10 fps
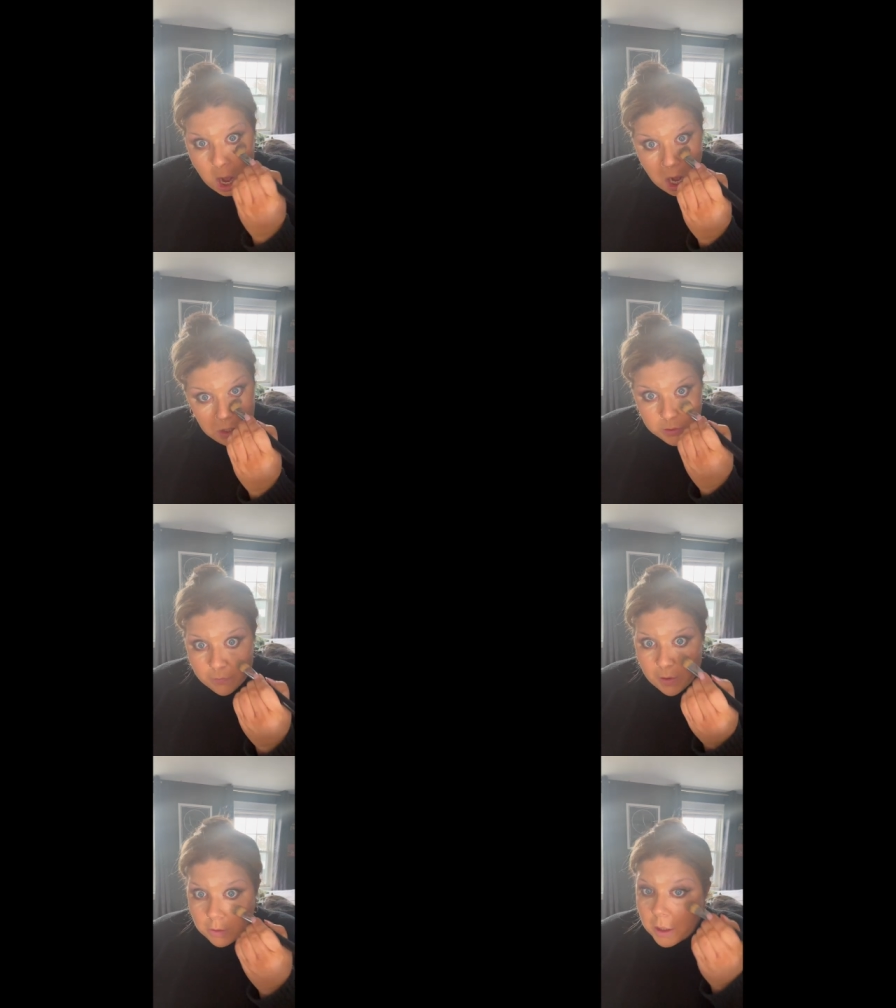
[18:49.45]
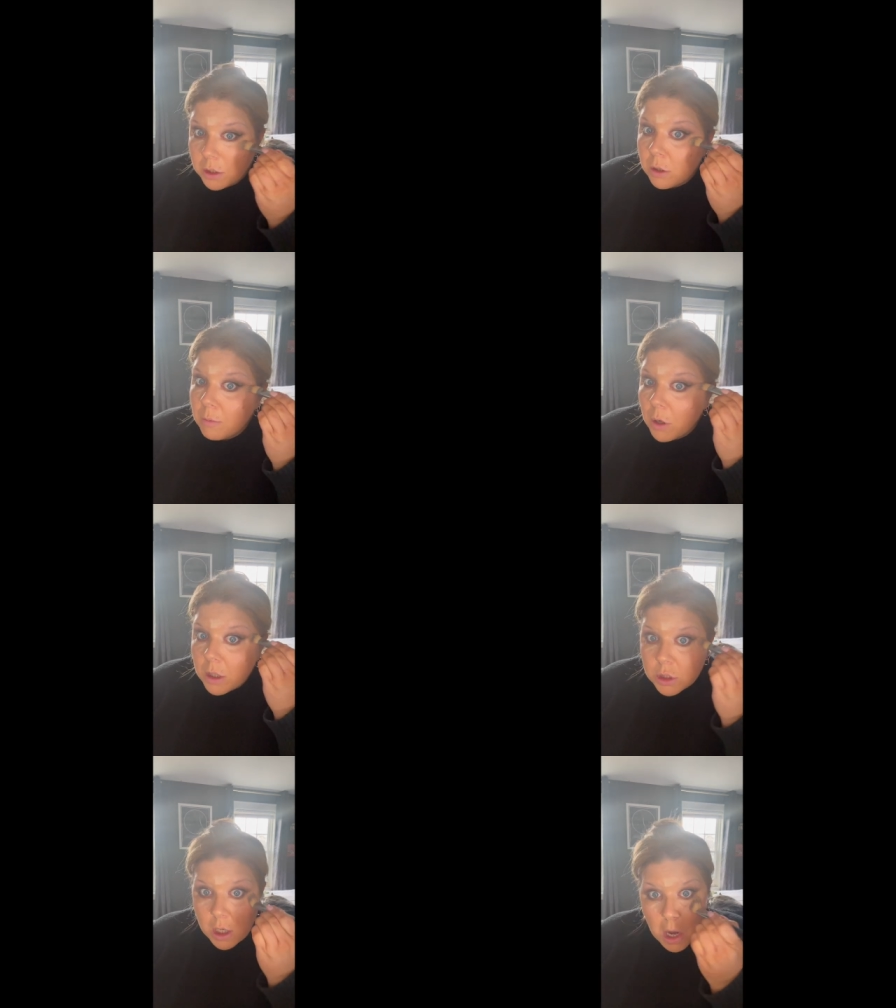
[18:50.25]
I used a foundation
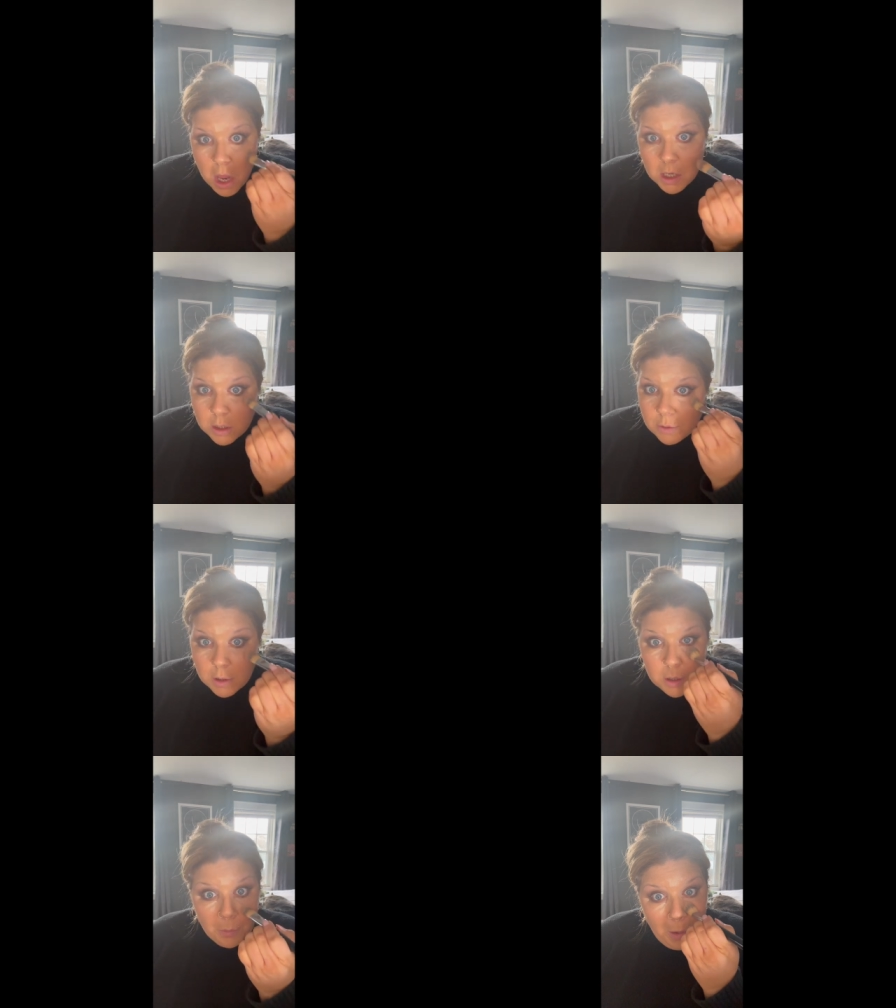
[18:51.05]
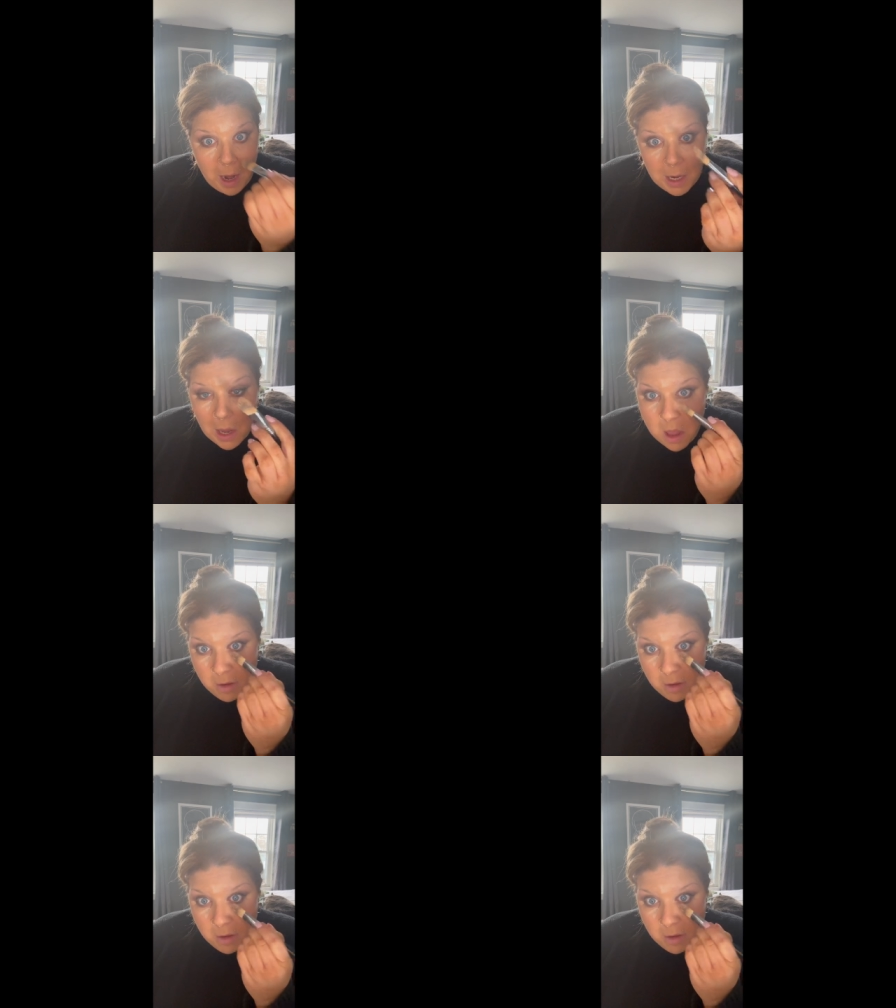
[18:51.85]
brush. Do you want to know why?